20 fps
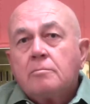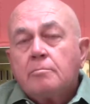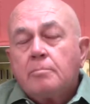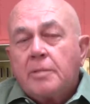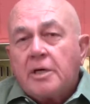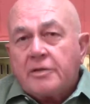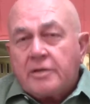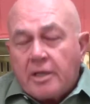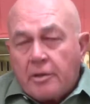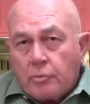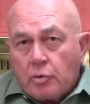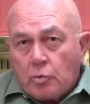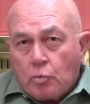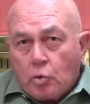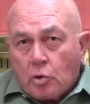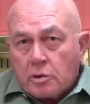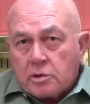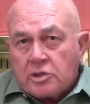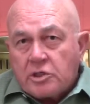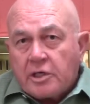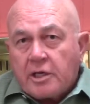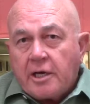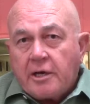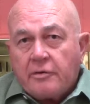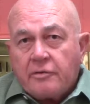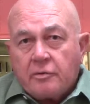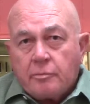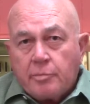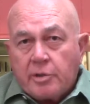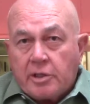but they would work
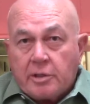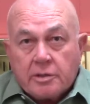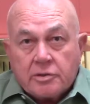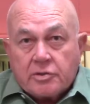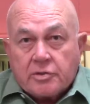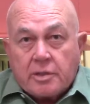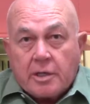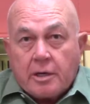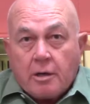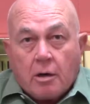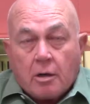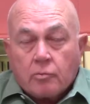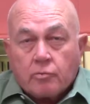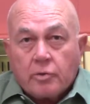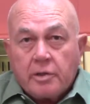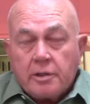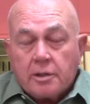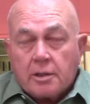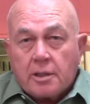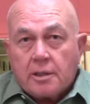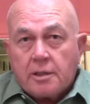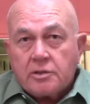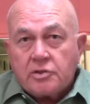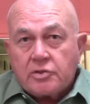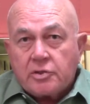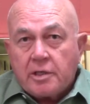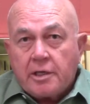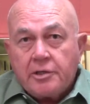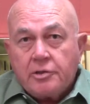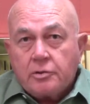together because they all
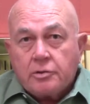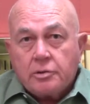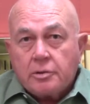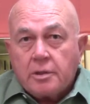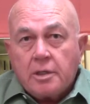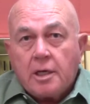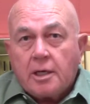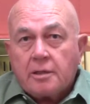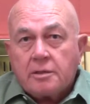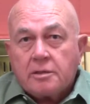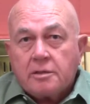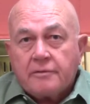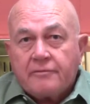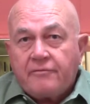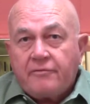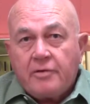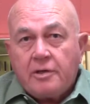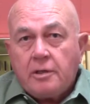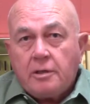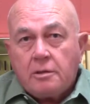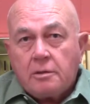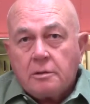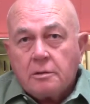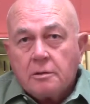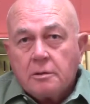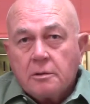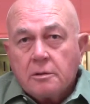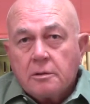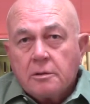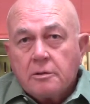realized they could not defeat
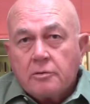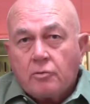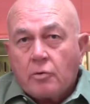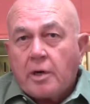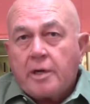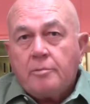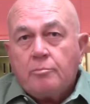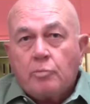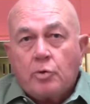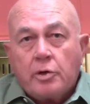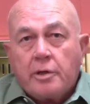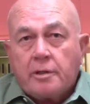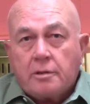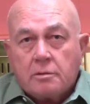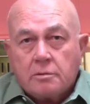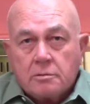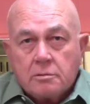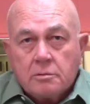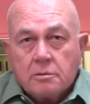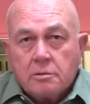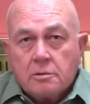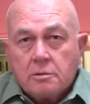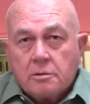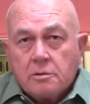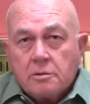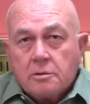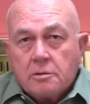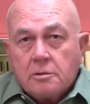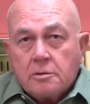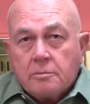Great Britain
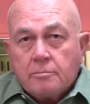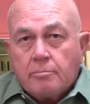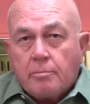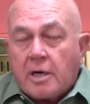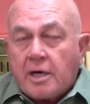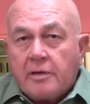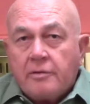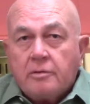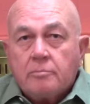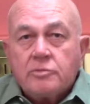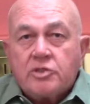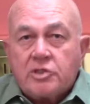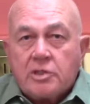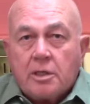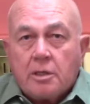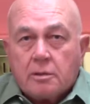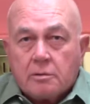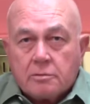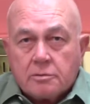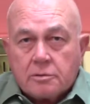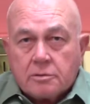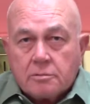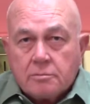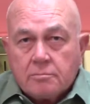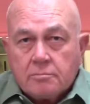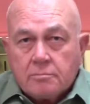by themselves.